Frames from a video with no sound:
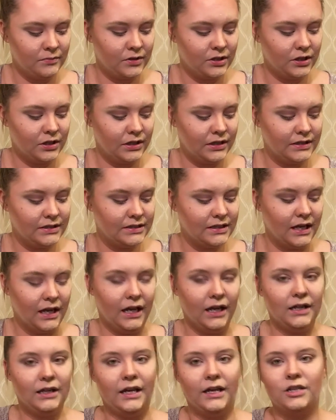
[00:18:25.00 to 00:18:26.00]
there is
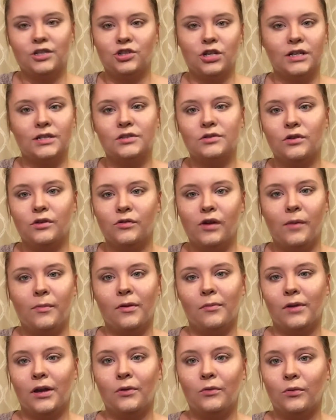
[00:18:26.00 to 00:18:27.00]
a drugstore right
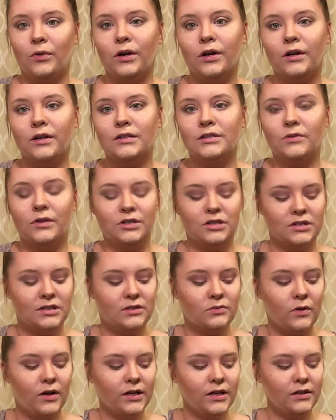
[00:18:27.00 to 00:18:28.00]
by my work. So I
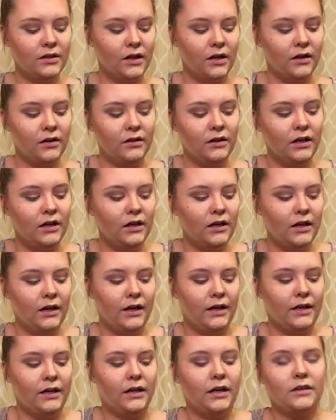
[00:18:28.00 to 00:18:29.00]
just swung in there
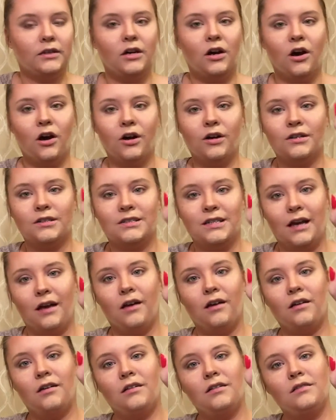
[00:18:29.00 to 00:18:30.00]
and I got the
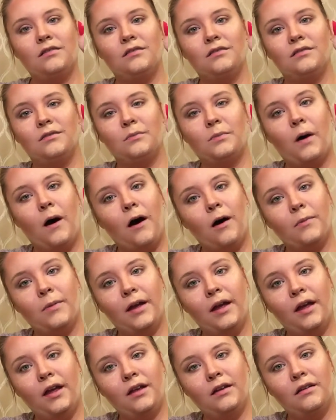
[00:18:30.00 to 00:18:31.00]
Ardell
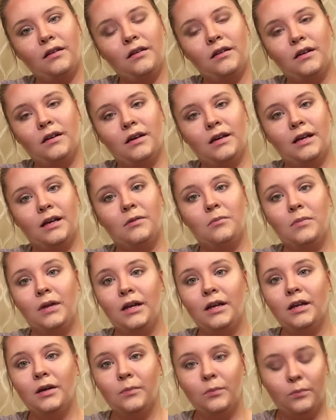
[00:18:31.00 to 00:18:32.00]
pomade in
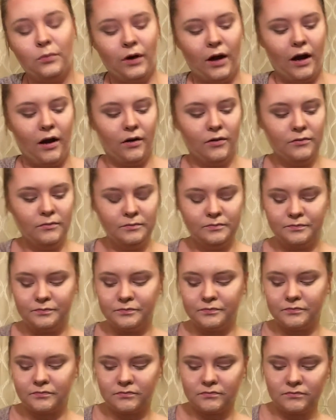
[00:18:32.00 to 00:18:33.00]
medium brown.
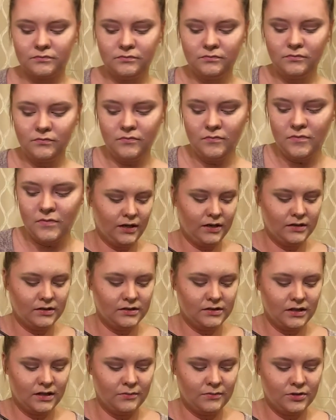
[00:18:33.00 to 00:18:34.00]

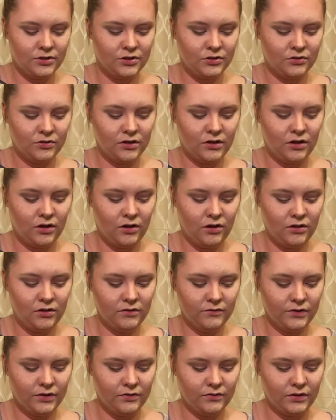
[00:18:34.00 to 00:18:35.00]
As I'm sure all
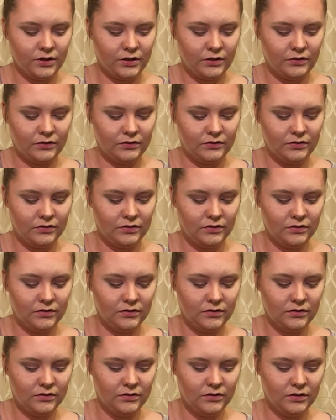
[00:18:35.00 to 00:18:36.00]
of you know,
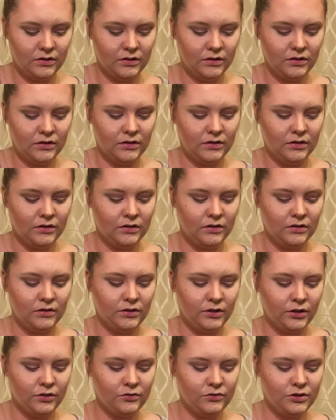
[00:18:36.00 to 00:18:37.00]

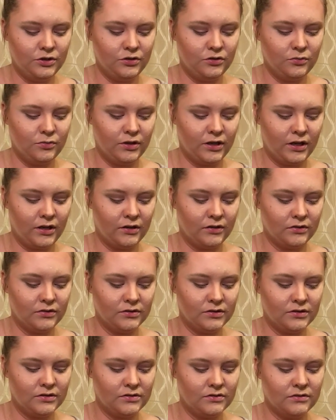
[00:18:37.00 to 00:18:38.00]
no 2
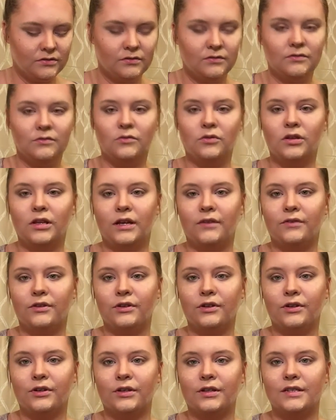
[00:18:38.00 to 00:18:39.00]
brows will ever
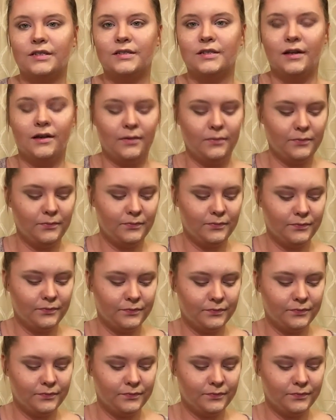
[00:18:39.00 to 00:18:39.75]
look the same.